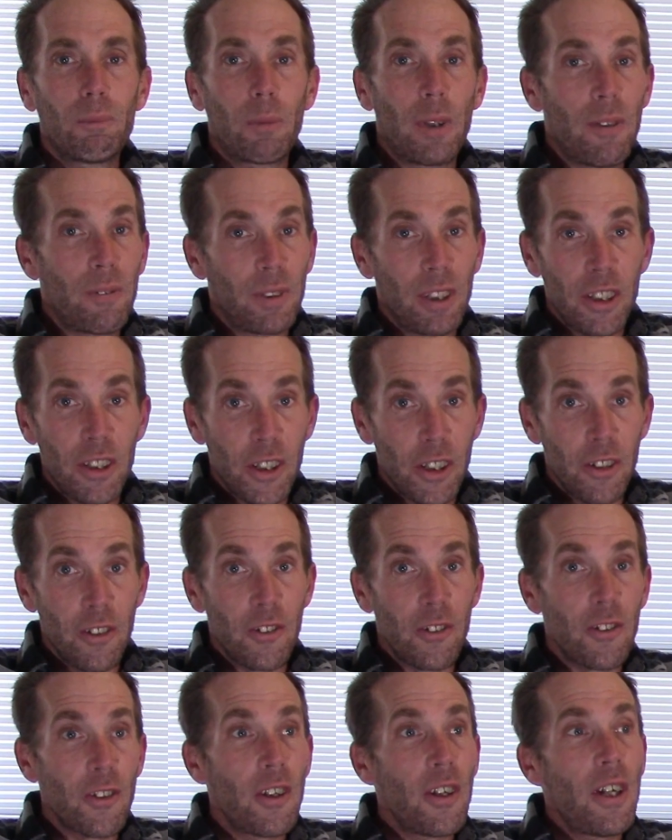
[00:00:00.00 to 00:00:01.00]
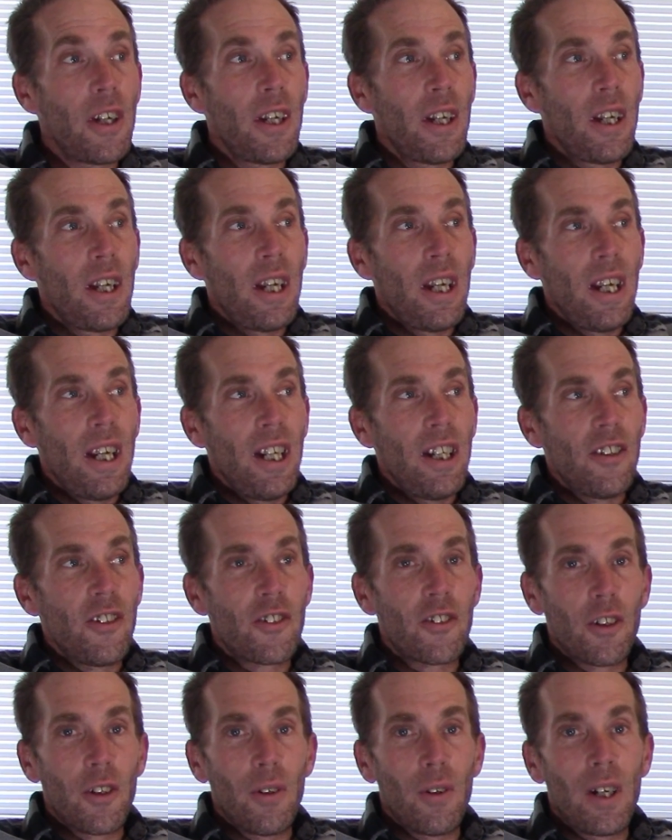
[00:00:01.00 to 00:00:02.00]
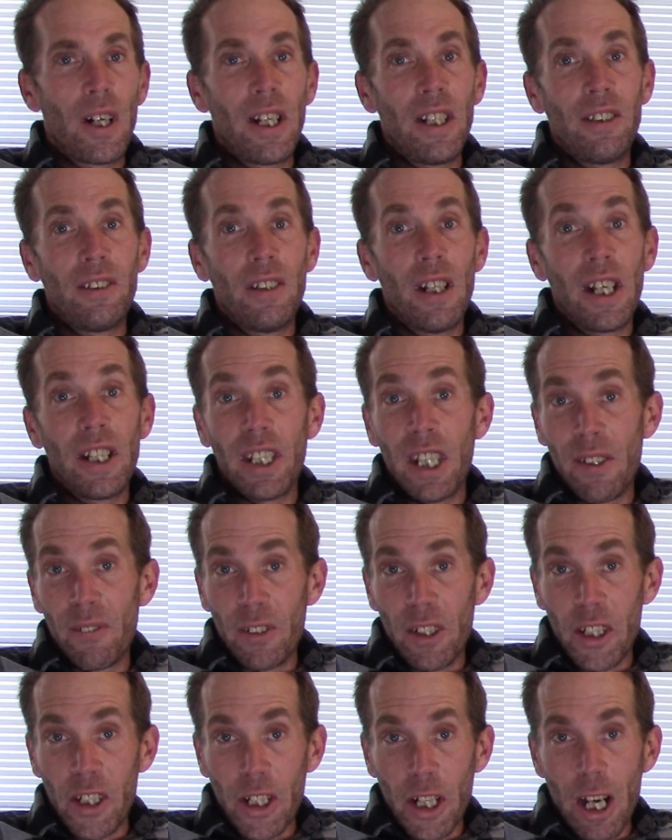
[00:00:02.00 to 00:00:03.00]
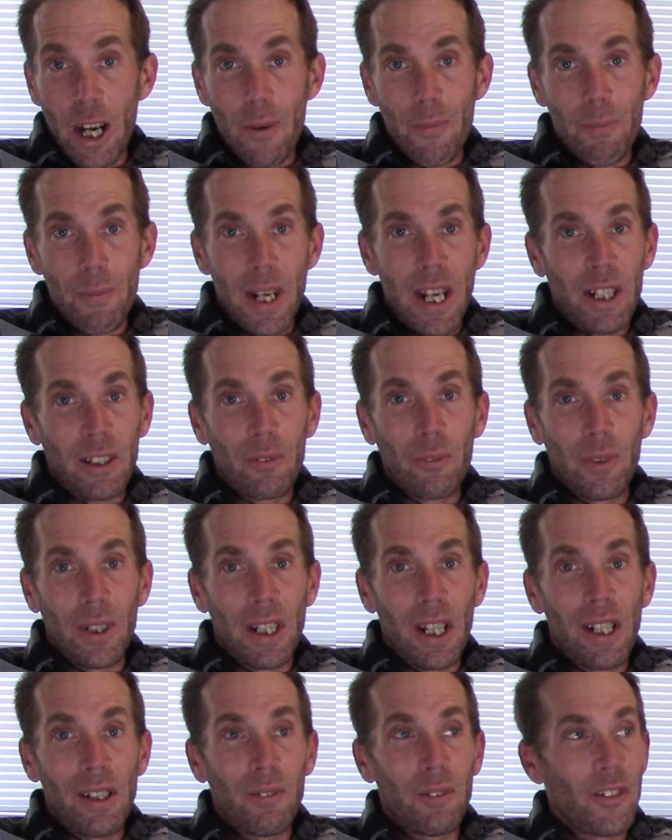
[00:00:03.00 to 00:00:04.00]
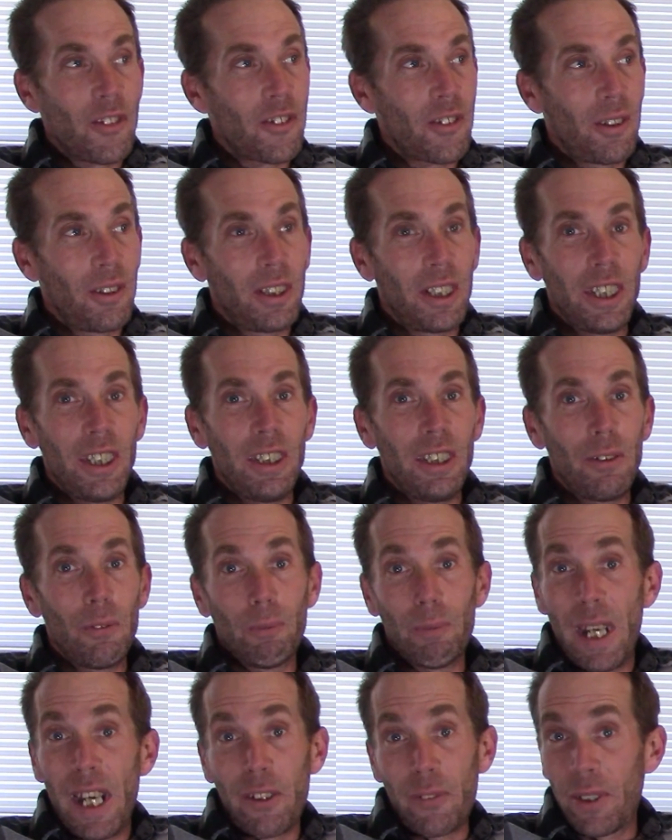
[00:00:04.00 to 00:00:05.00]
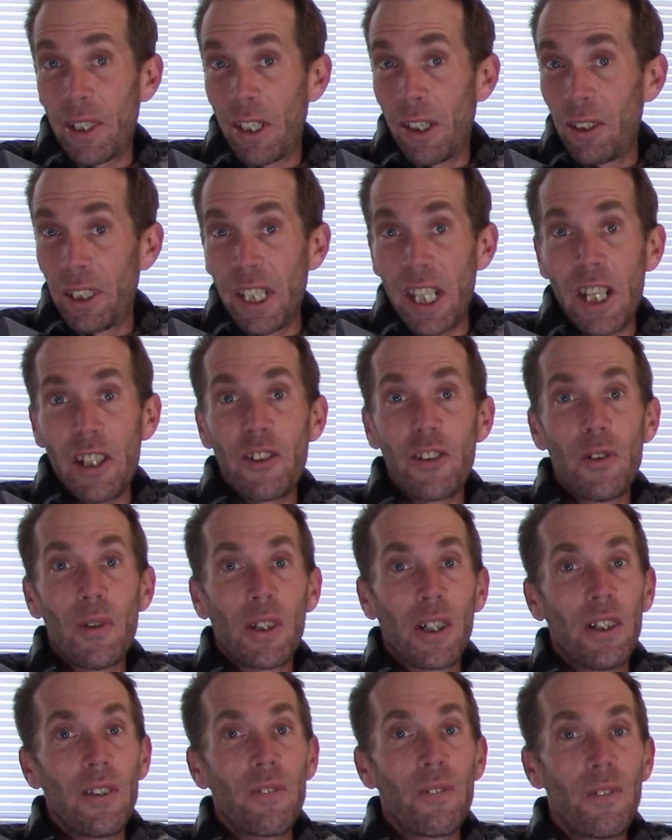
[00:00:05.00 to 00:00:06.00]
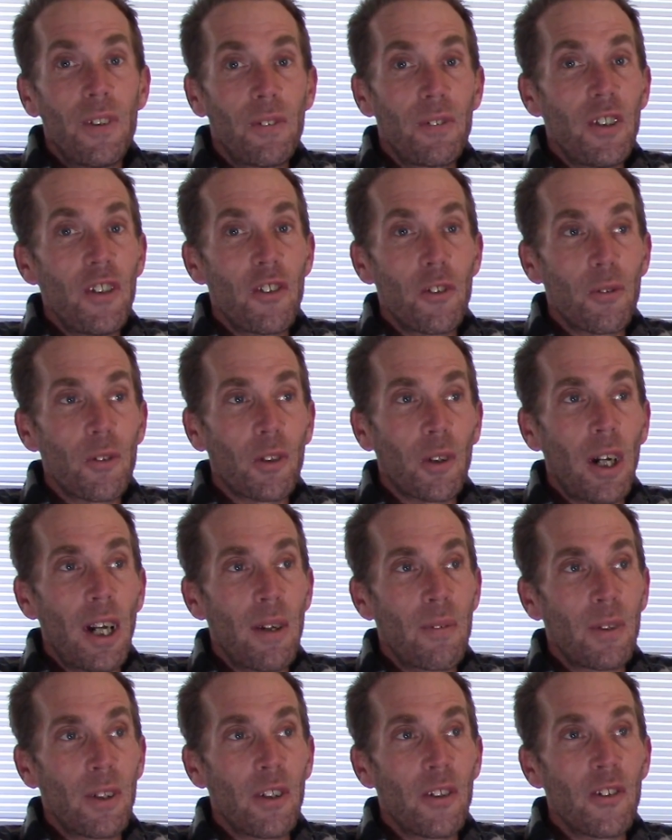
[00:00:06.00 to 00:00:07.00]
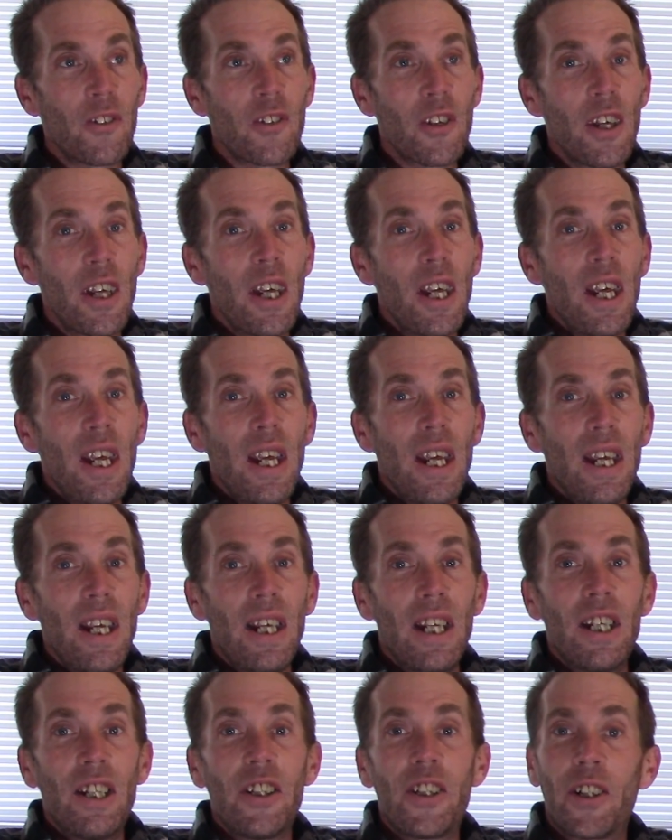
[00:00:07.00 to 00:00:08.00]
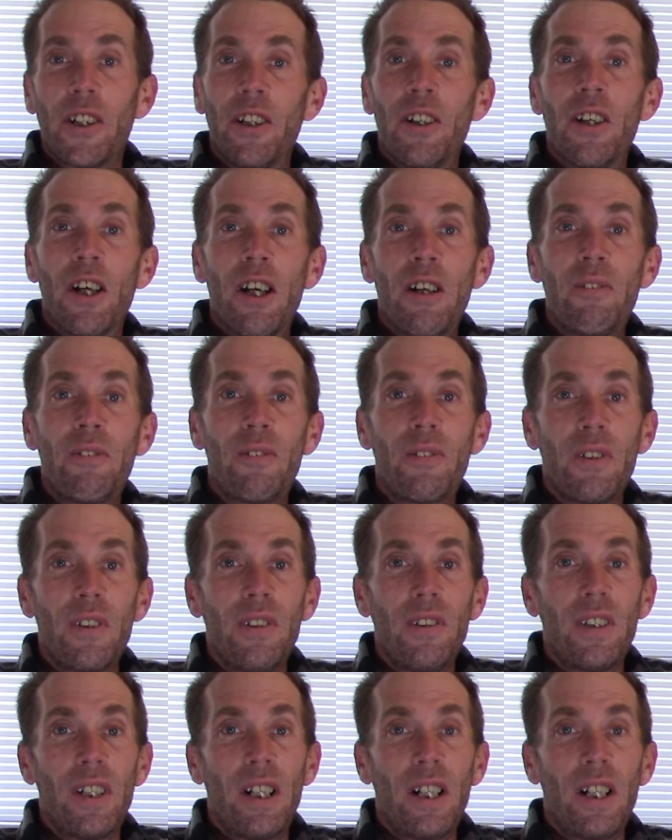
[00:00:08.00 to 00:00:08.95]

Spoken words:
privileges. And so I gave it a shot back when I only had 250 subscribers, and sure enough,